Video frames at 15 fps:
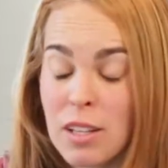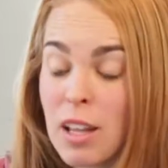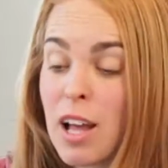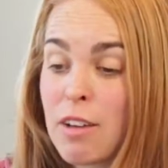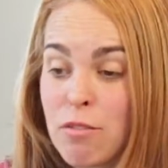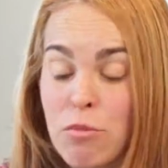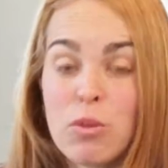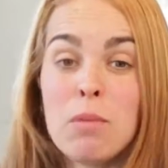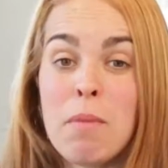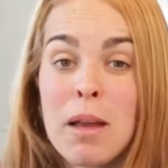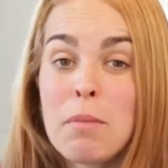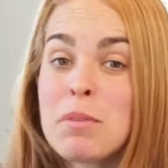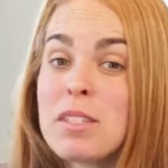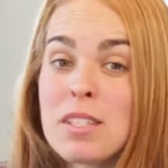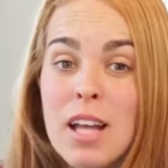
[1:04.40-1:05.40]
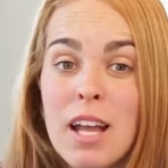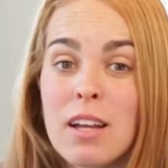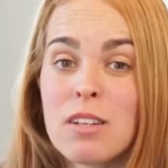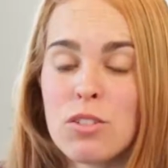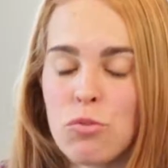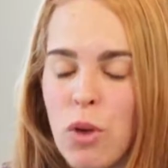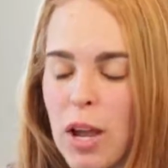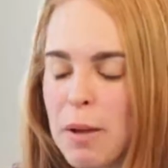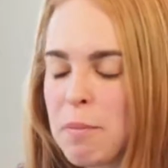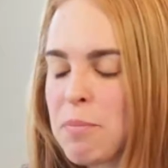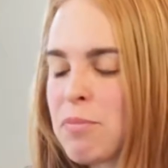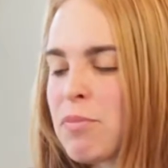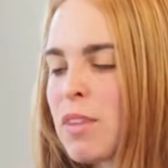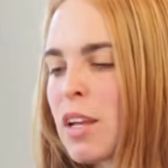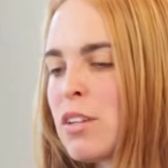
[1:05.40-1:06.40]
in life. We make mistakes, right?
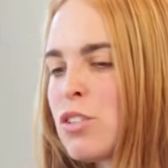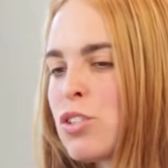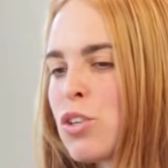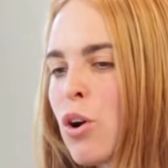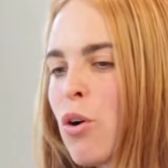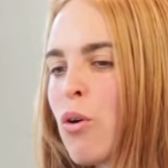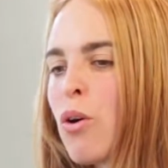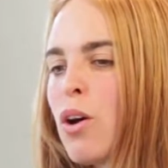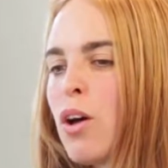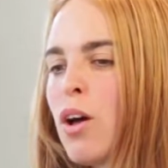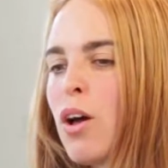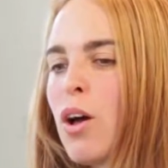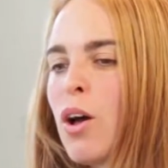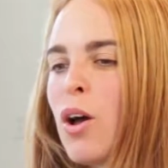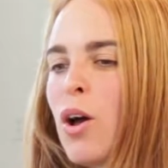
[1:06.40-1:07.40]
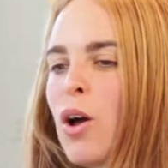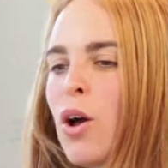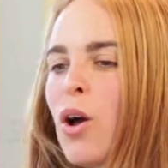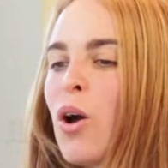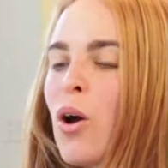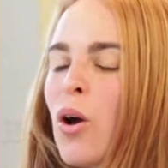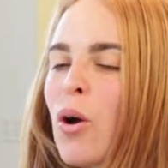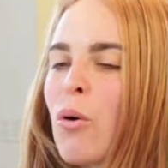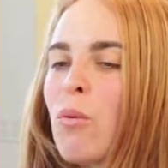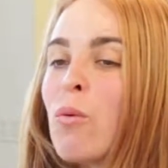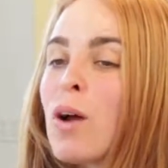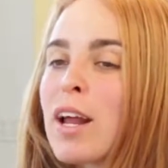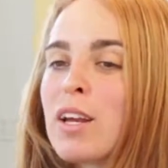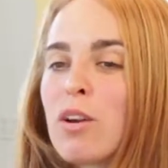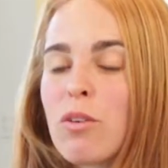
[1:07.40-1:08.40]
And so
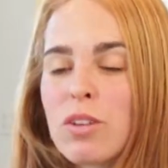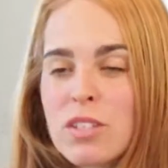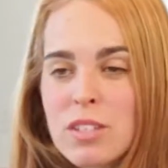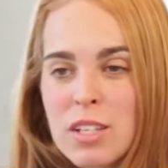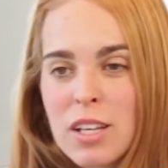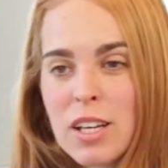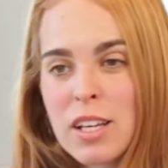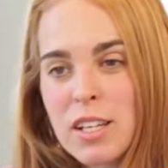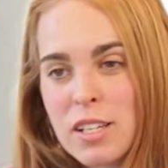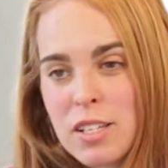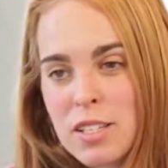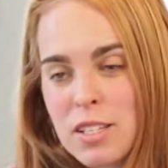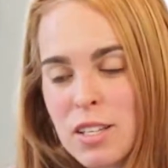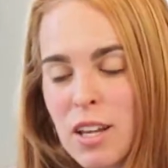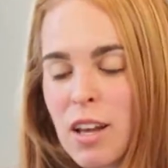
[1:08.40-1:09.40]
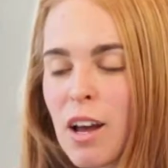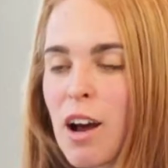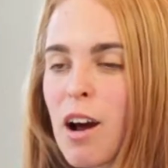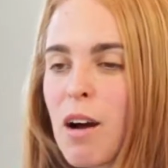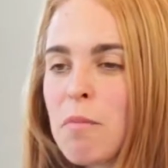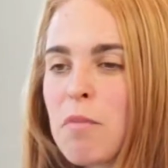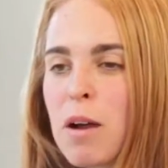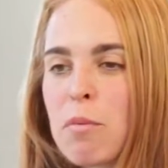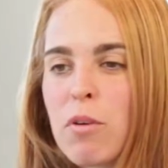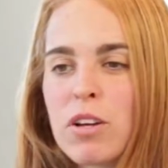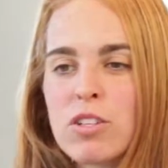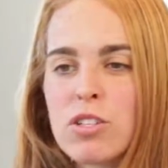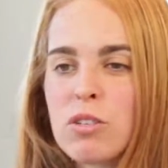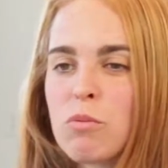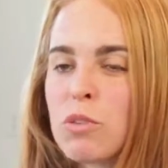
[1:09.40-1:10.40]
what I noticed in his
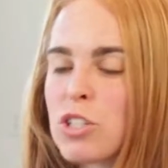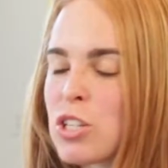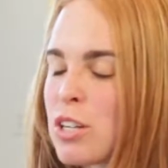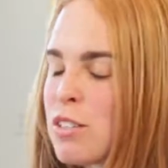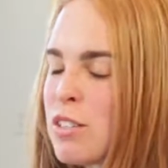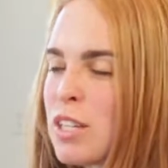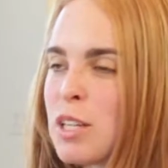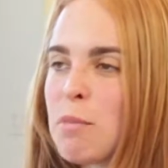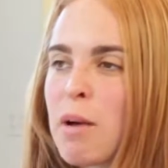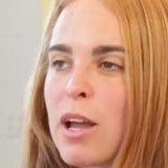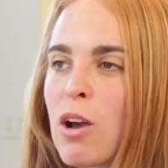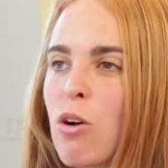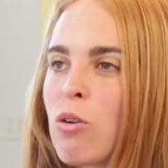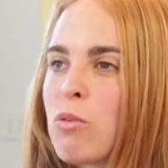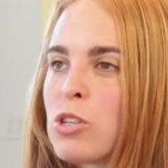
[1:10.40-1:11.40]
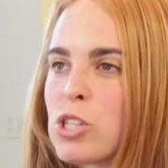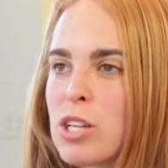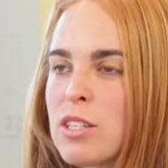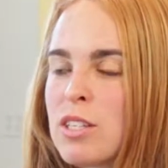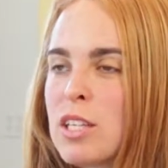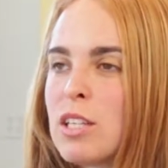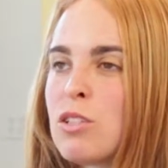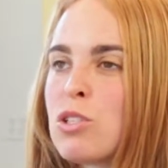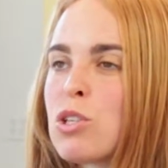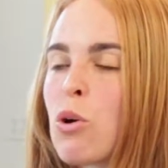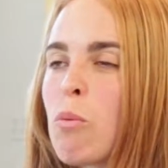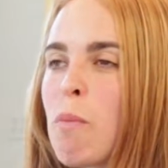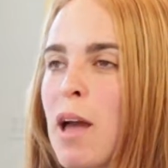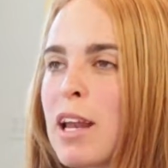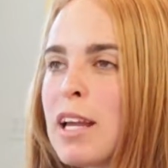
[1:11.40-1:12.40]
vibration, which I see in my own, which I see in so
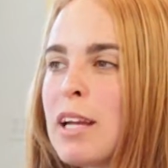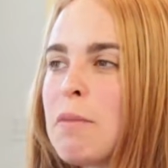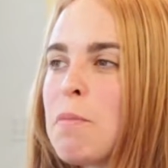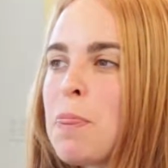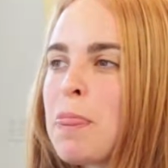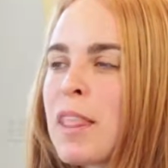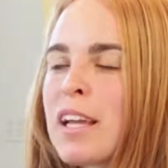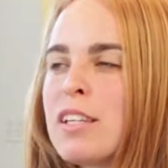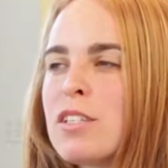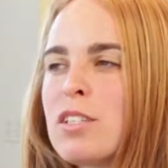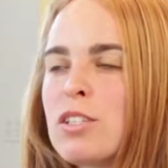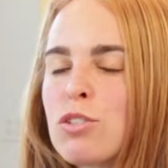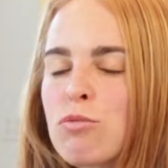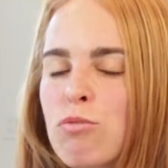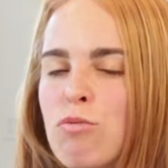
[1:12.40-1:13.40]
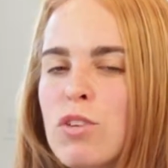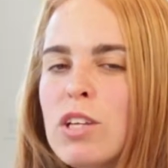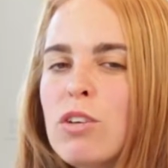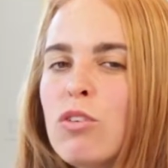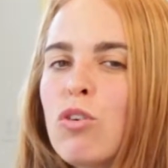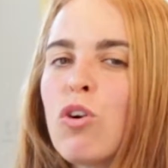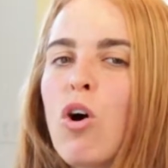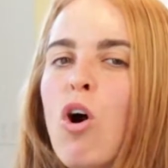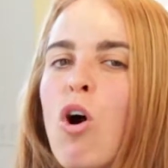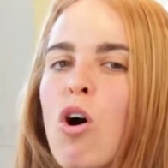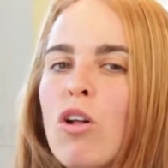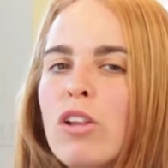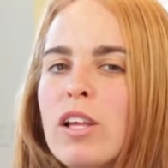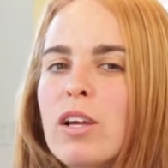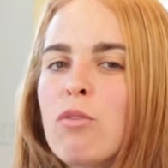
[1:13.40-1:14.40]
many, is this real
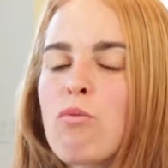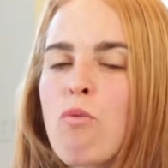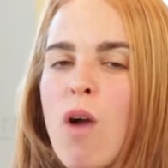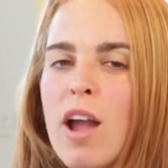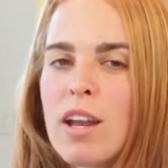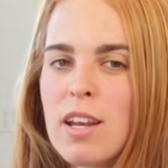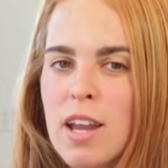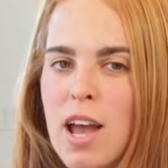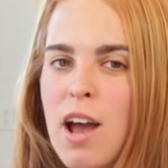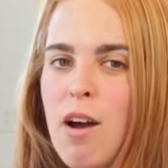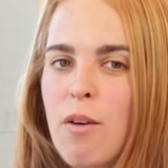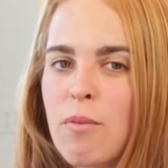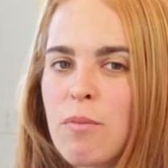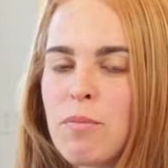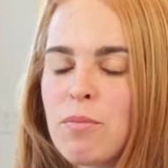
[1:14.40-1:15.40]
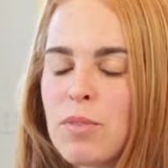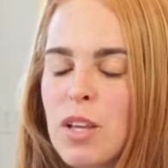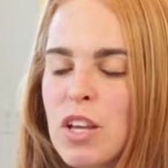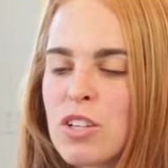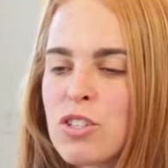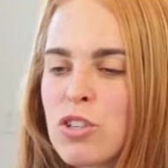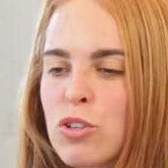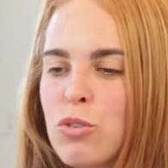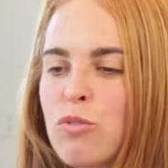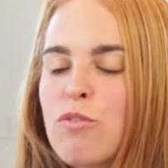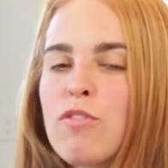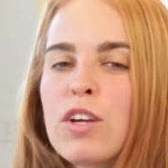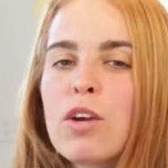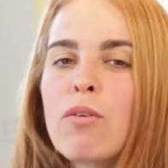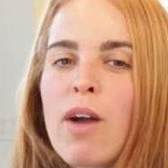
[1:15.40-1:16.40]
calling right now to
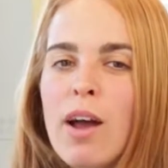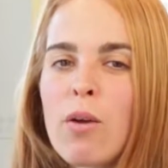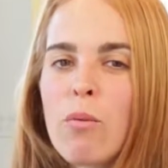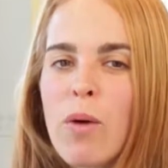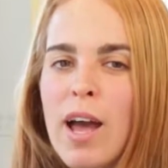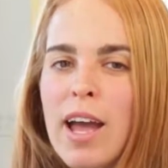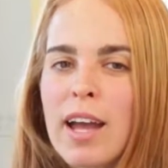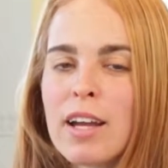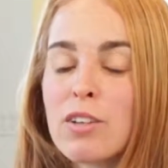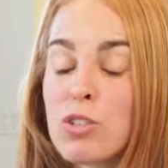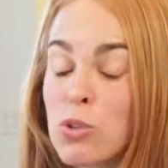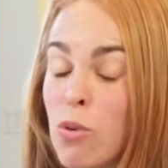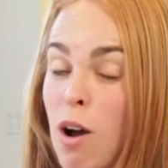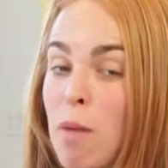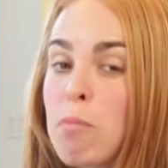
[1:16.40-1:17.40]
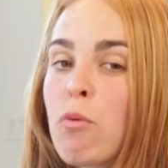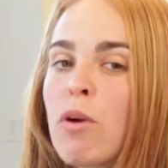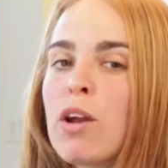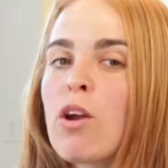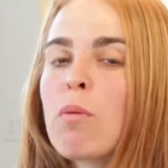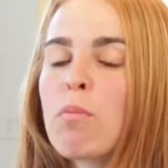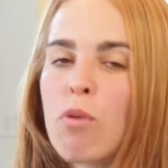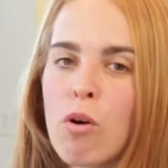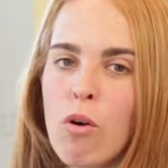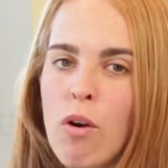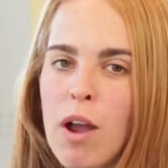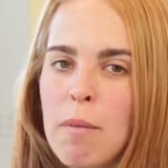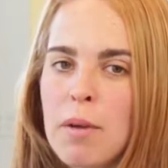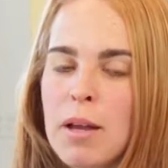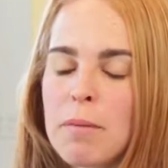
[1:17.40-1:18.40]
figure out a way to upgrade our
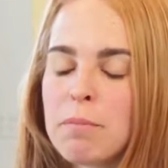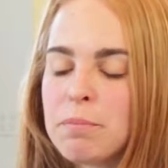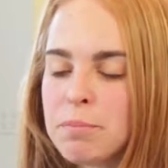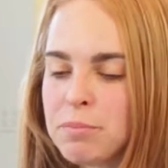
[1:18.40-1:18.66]
programming